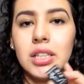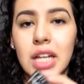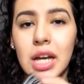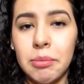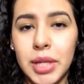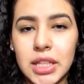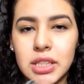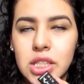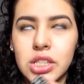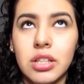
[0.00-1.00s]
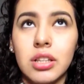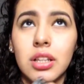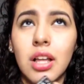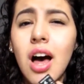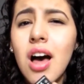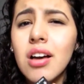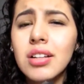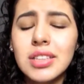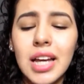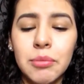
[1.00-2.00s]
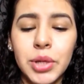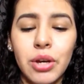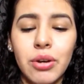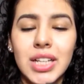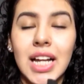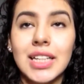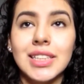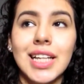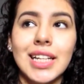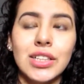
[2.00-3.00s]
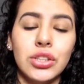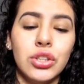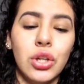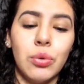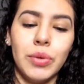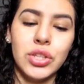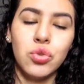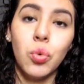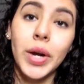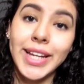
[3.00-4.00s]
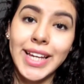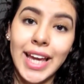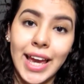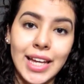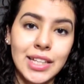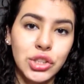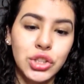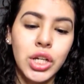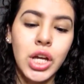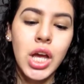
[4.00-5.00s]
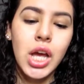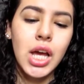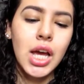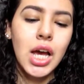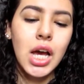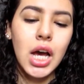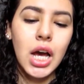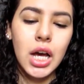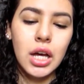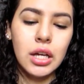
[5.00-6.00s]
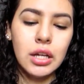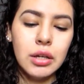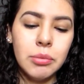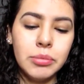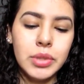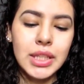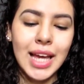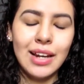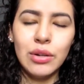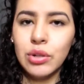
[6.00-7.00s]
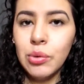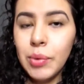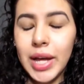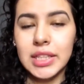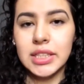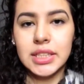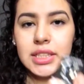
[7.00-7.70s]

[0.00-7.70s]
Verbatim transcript: Topic such a long time ago and I decided to go with 20 gauge. Um, yeah, I don't know why I just